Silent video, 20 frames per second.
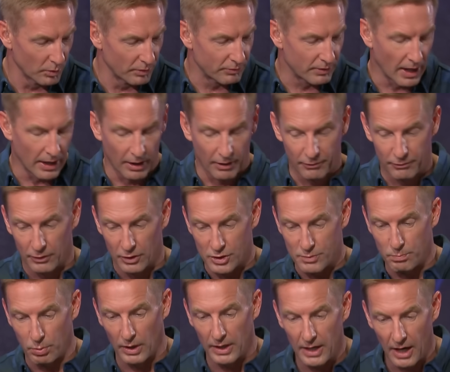We've got our
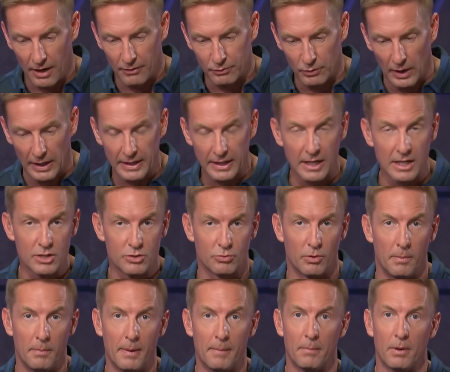first playoff rankings.
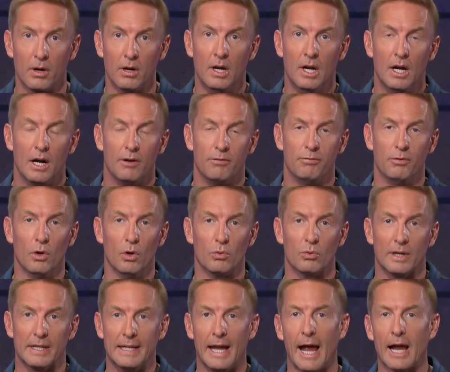Remember, a full
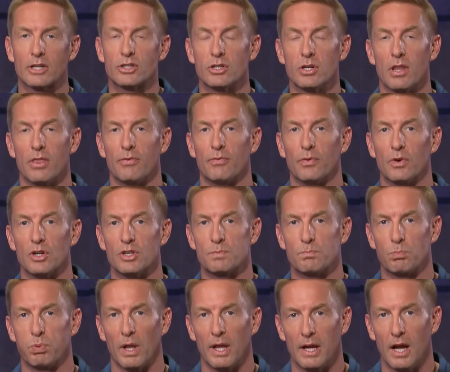reaction of the first
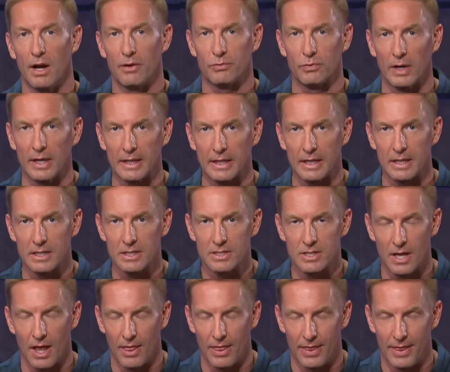playoff
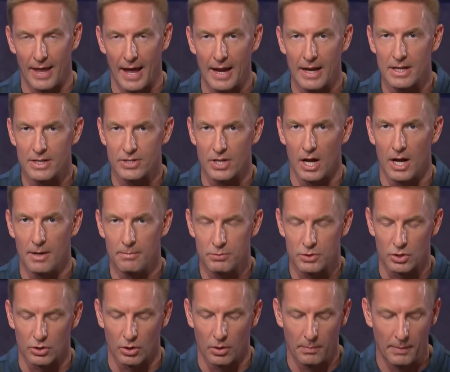rankings. That is up,
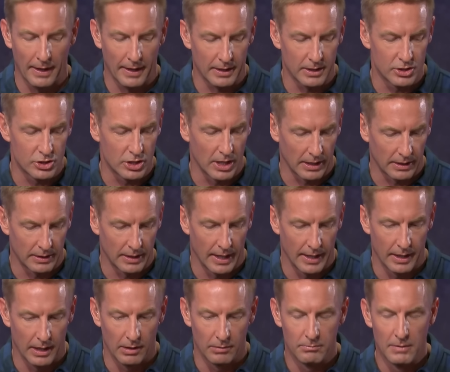so go back and check
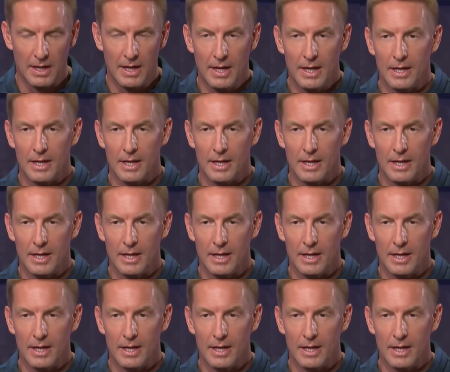that out.